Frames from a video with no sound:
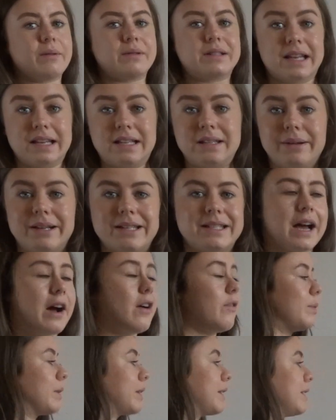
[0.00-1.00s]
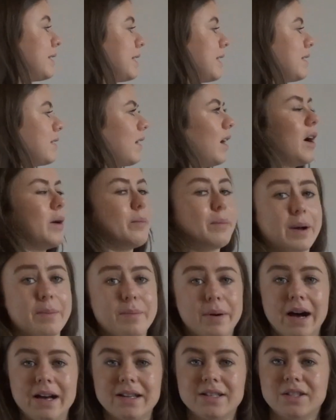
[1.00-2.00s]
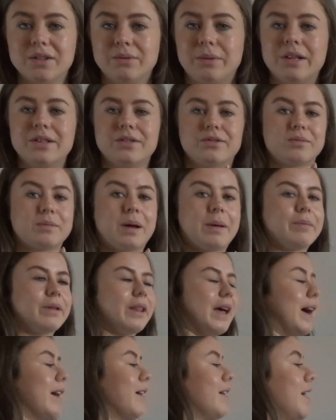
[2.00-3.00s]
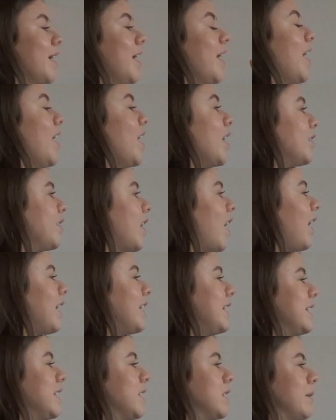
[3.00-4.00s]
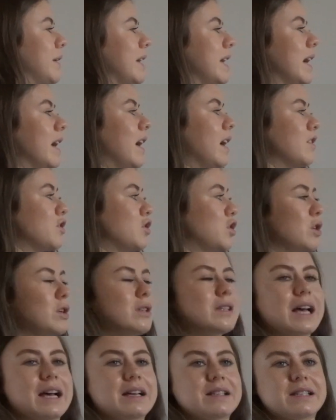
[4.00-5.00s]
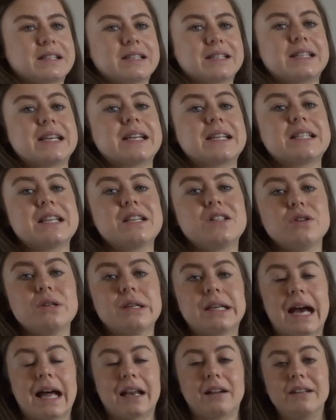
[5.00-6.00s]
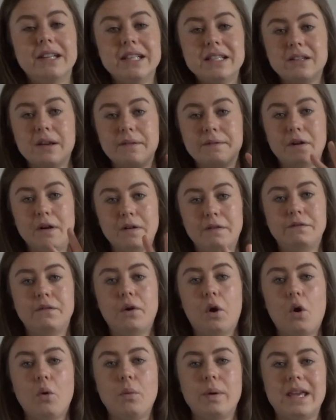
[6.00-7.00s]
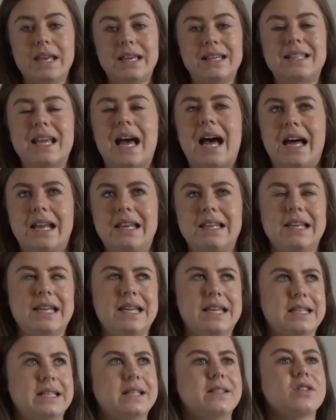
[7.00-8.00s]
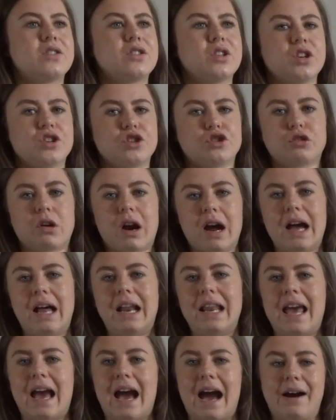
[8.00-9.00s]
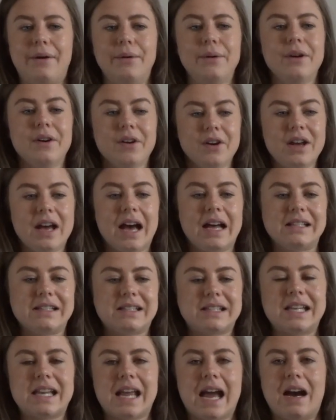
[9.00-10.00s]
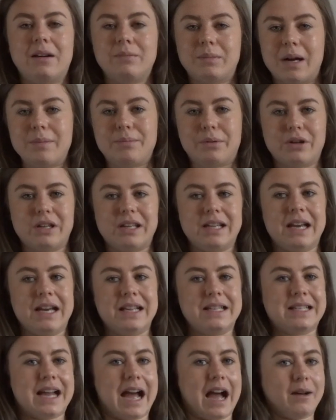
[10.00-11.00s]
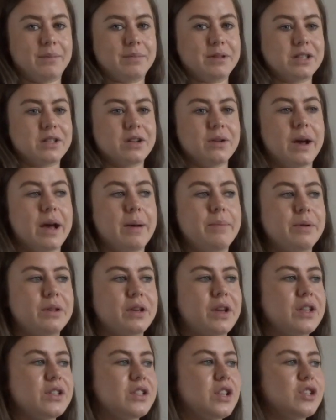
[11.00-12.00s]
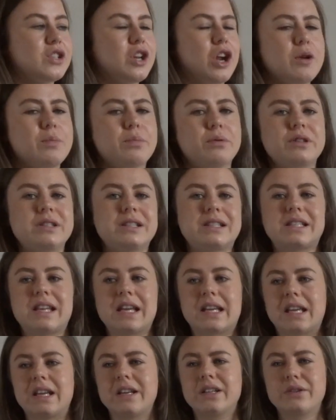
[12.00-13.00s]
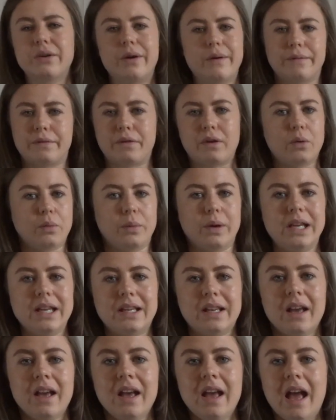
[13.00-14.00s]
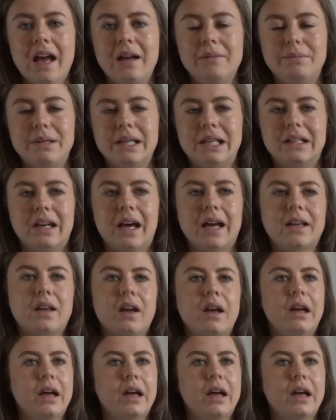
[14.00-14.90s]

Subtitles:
would say to myself, because these are my personal ones, remember that I need to eat 2,062 calories for 4 weeks at least to trial it out and see how my body adapts to it. Because there's no point sticking to it for a week and being like,